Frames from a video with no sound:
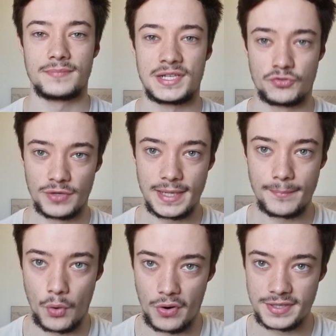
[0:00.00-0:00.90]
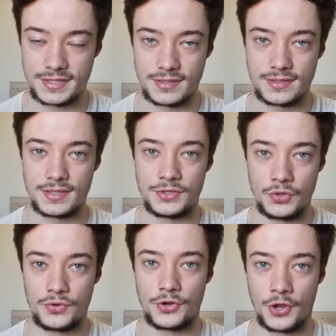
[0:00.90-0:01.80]
It's really important
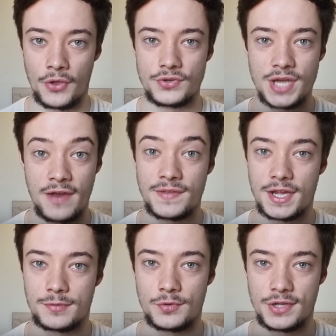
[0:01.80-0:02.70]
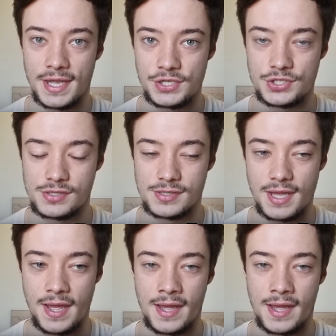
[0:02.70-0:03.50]
you and your coach have that communication